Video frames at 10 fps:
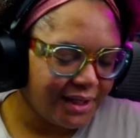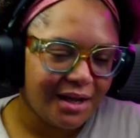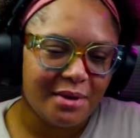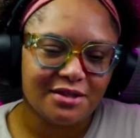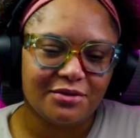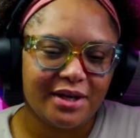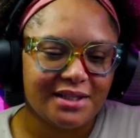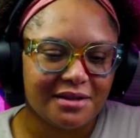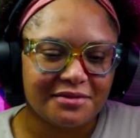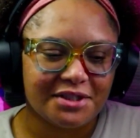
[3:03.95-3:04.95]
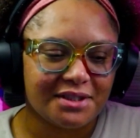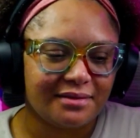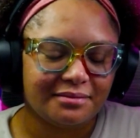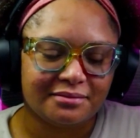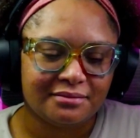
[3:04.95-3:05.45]
It makes for great
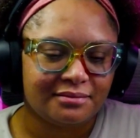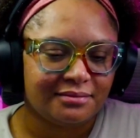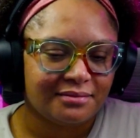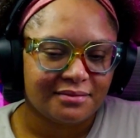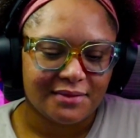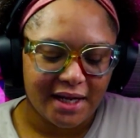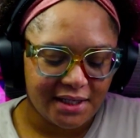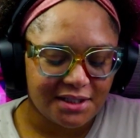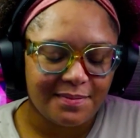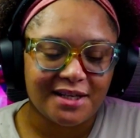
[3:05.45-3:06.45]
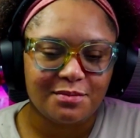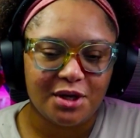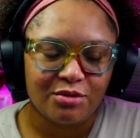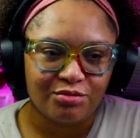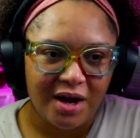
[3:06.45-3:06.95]
television. Like, this is about to be
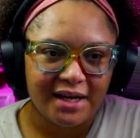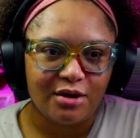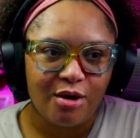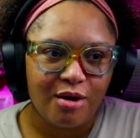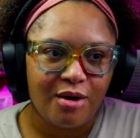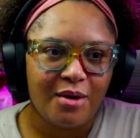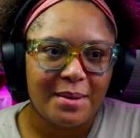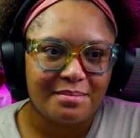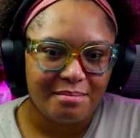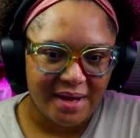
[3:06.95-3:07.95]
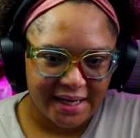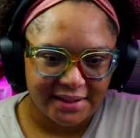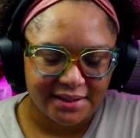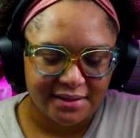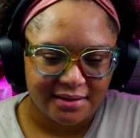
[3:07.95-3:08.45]
a right all
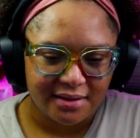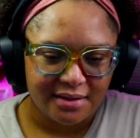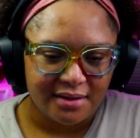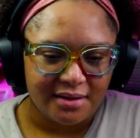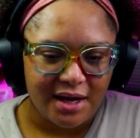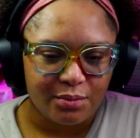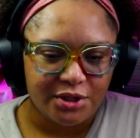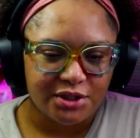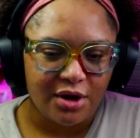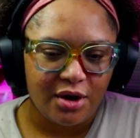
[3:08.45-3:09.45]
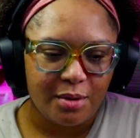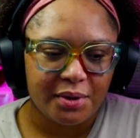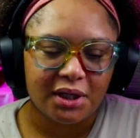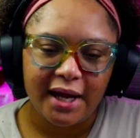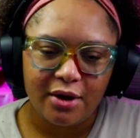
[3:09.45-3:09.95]
mess. And we saw
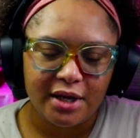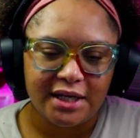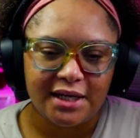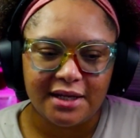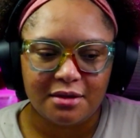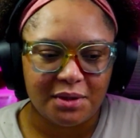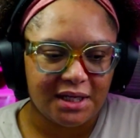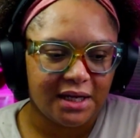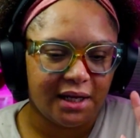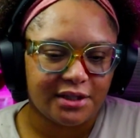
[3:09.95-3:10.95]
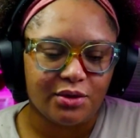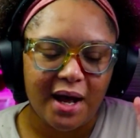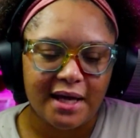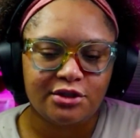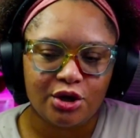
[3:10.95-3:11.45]
polarity in the beginning, so
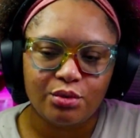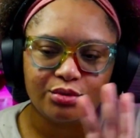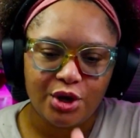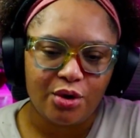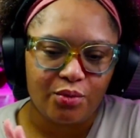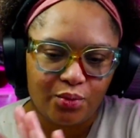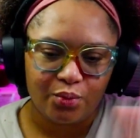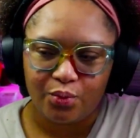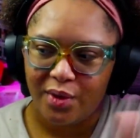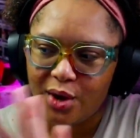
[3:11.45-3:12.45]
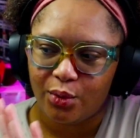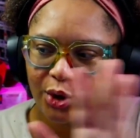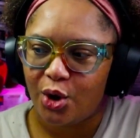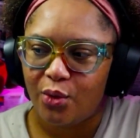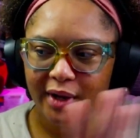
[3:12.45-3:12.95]
I don't know where we're
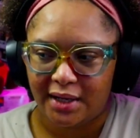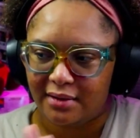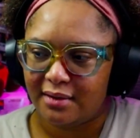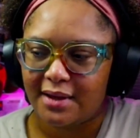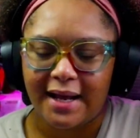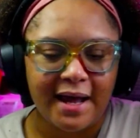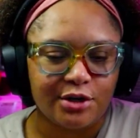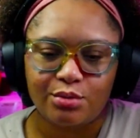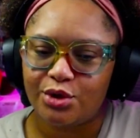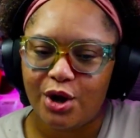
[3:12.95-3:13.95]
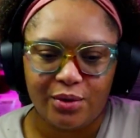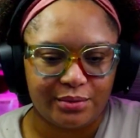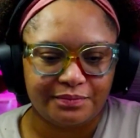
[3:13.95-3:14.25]
going. Like, I don't know.